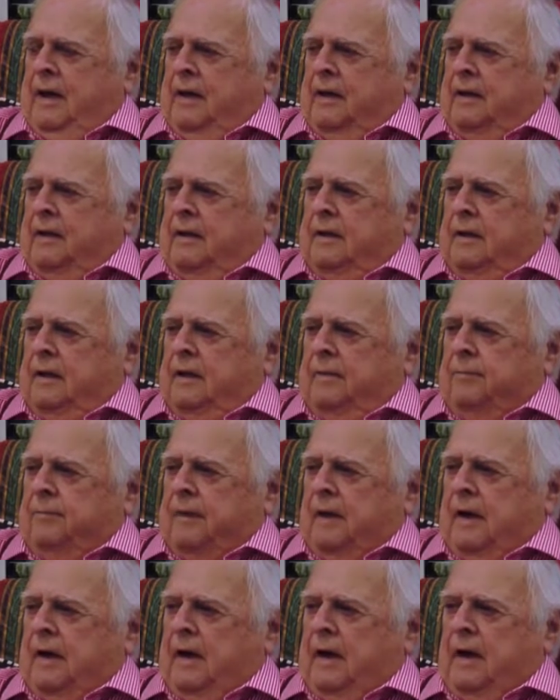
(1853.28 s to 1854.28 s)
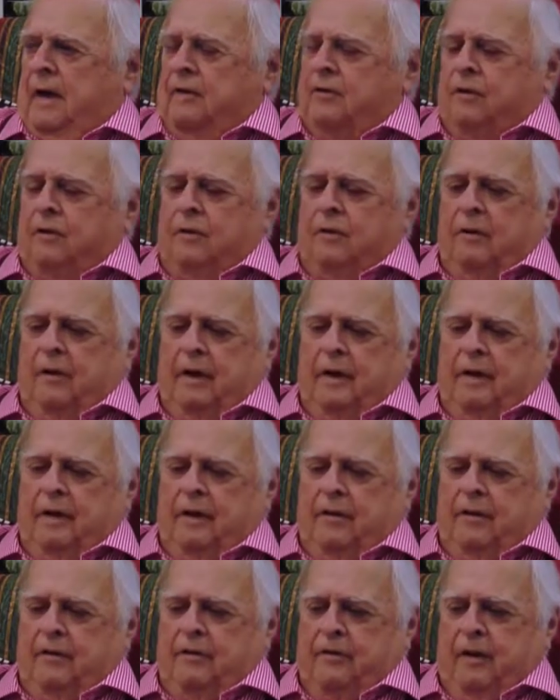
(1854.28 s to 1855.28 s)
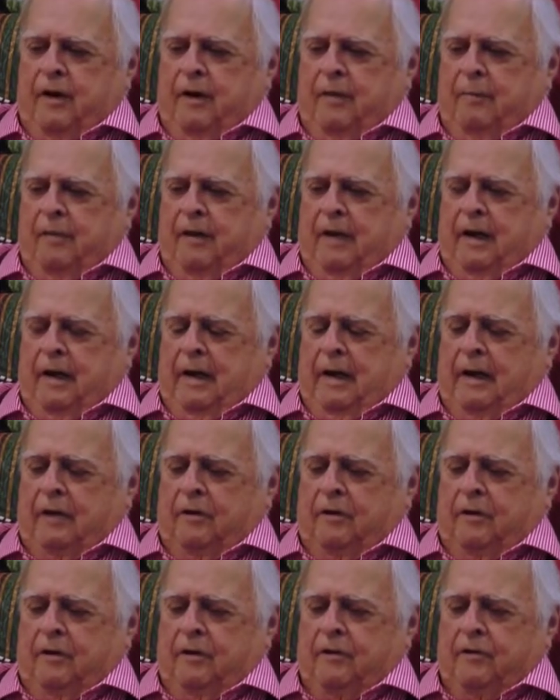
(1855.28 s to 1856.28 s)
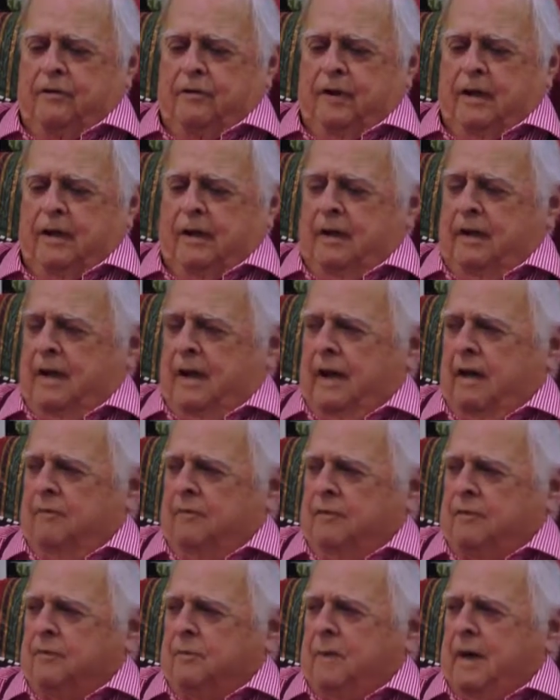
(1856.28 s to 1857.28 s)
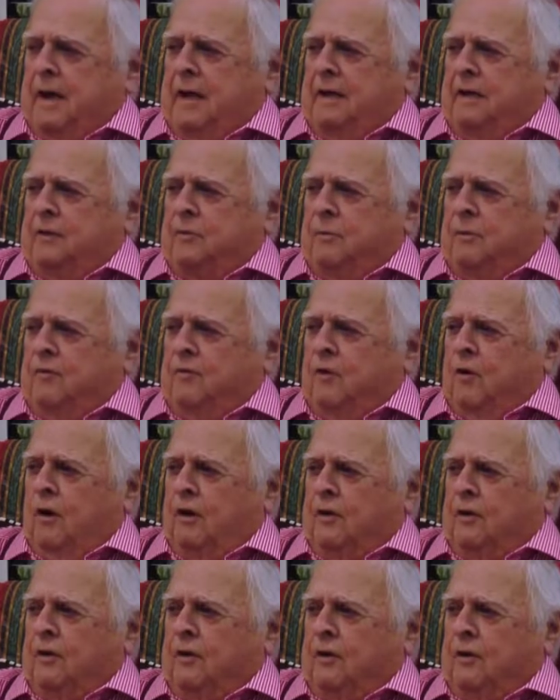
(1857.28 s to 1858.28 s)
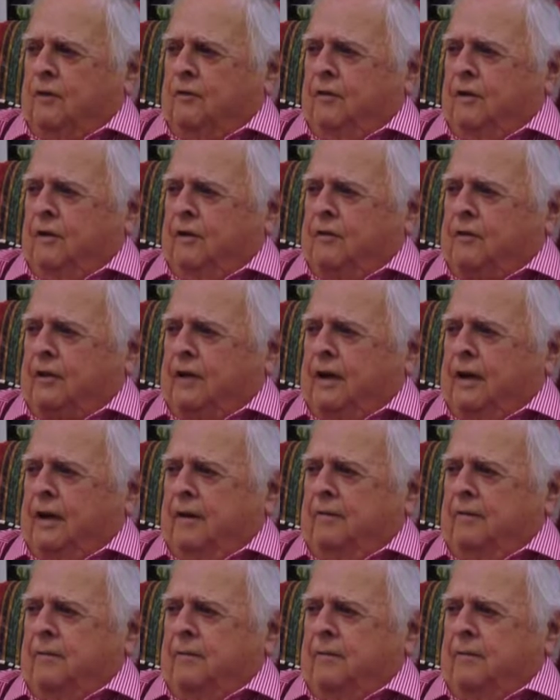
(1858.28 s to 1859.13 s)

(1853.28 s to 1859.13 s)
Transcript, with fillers: in uh, high school, I did the same thing. I took the second half of Spanish before I took the first half.